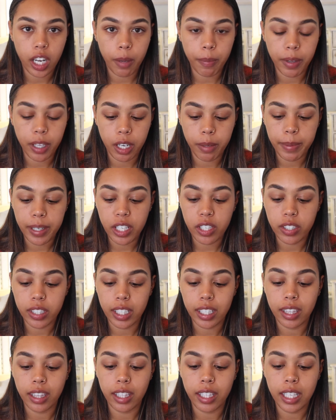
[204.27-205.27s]
I'm going to be
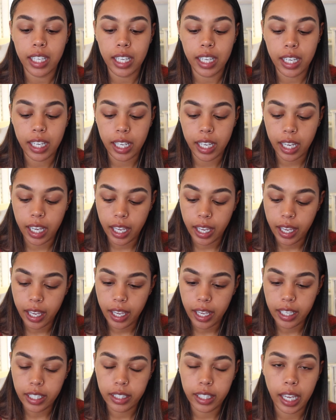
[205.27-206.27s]
using the
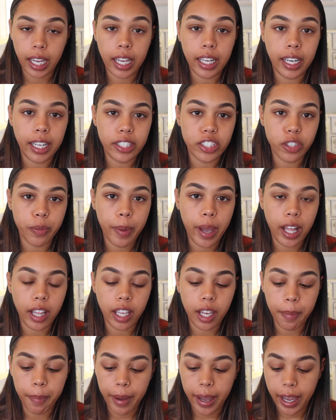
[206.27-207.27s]
Second Nature
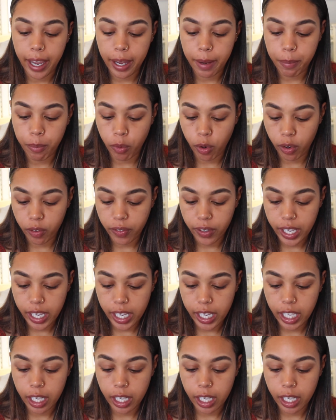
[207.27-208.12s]
palette by Morphe,